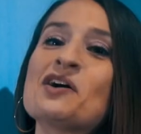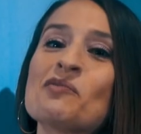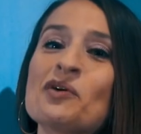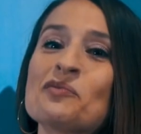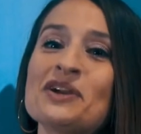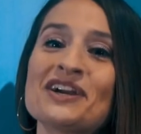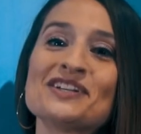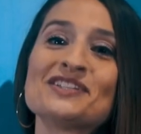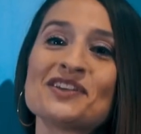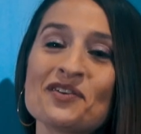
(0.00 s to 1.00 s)
Well, we
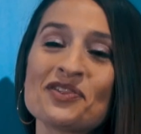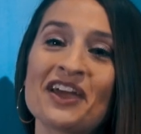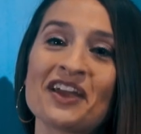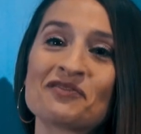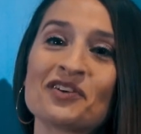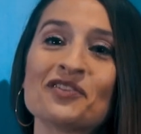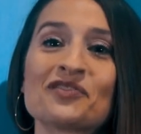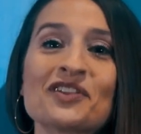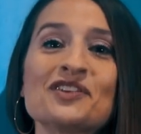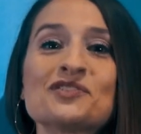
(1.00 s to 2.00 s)
are so thankful
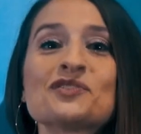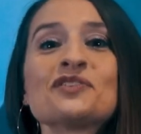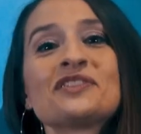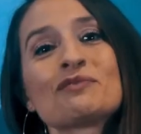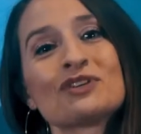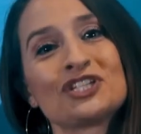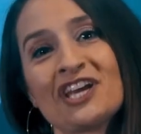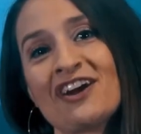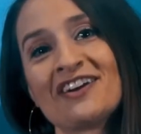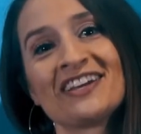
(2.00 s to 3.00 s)
for the truth that was
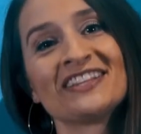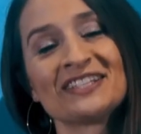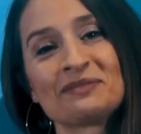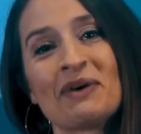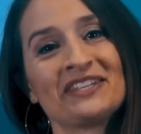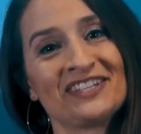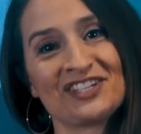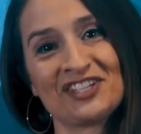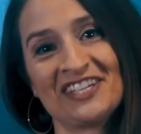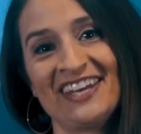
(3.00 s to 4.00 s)
shared in this
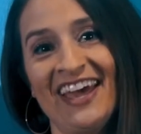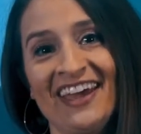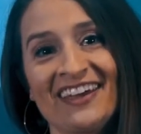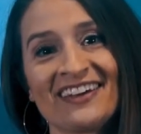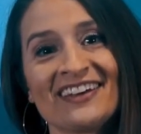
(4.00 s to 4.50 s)
message today.